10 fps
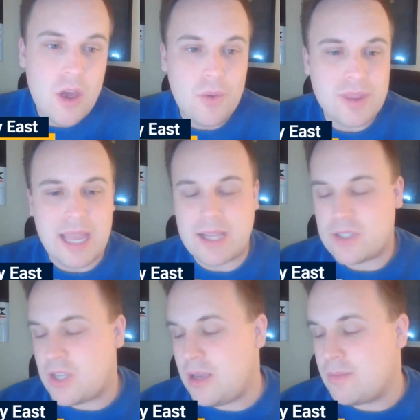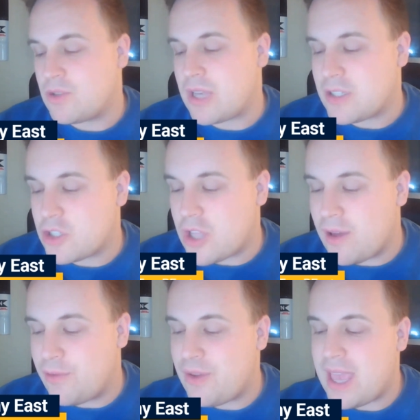what that team's
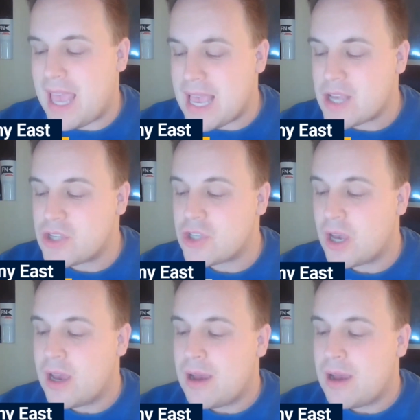stuff is.